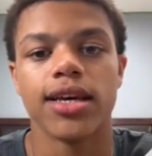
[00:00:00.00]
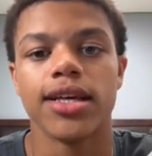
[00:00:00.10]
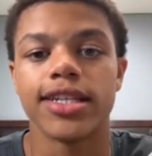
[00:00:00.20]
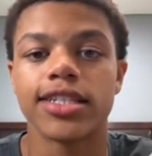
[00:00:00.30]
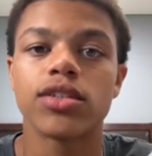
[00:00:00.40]

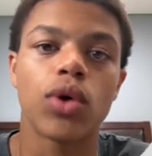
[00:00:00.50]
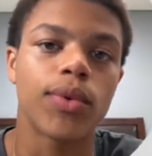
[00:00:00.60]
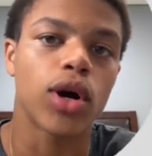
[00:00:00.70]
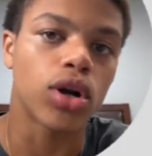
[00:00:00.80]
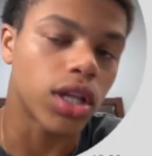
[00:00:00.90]
This is what
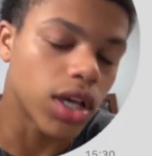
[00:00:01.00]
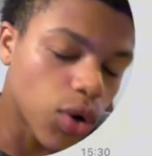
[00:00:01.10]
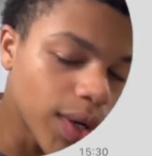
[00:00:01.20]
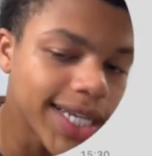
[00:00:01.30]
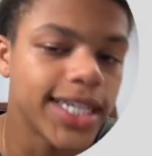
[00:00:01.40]
we call a
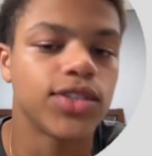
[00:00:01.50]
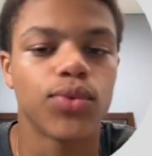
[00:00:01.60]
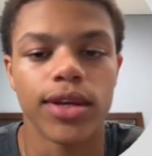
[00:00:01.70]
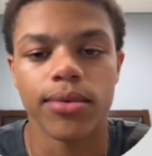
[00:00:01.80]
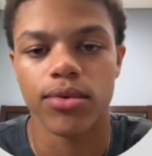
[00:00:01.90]
liquidity
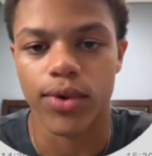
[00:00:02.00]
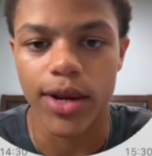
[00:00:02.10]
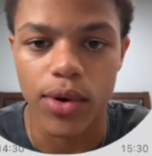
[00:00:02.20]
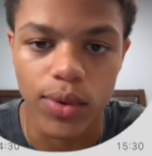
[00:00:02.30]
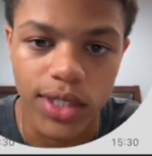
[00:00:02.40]
sweep, right?
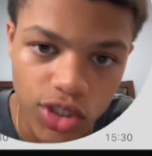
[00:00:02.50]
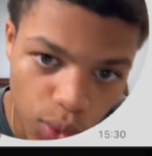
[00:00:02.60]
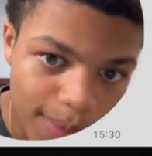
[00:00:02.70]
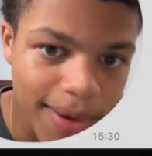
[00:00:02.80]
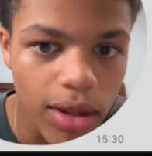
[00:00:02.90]
Where we
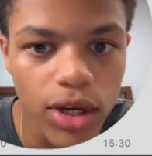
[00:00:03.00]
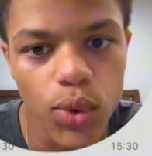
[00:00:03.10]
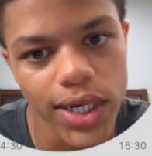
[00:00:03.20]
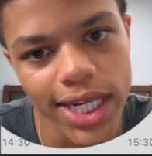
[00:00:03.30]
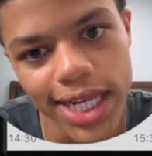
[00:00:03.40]
sweep out
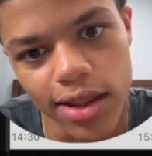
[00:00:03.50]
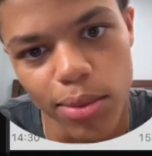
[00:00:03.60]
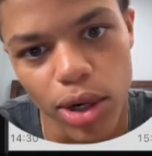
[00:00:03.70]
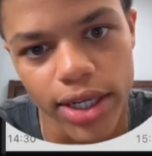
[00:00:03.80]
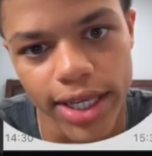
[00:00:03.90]
liquidity in the
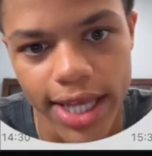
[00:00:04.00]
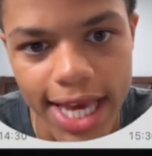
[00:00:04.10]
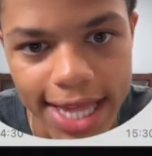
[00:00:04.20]
market.